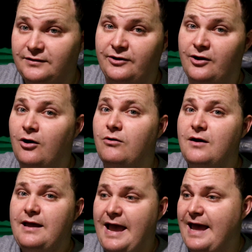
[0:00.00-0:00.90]
You know,
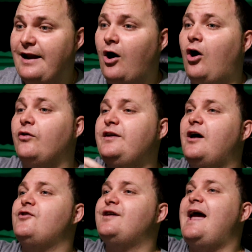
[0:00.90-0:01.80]
and all the
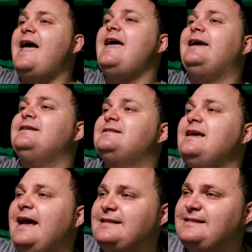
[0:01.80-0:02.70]
other gangs,
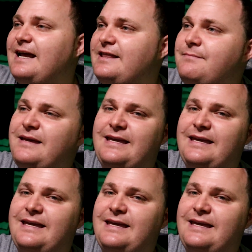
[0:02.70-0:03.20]
instead of them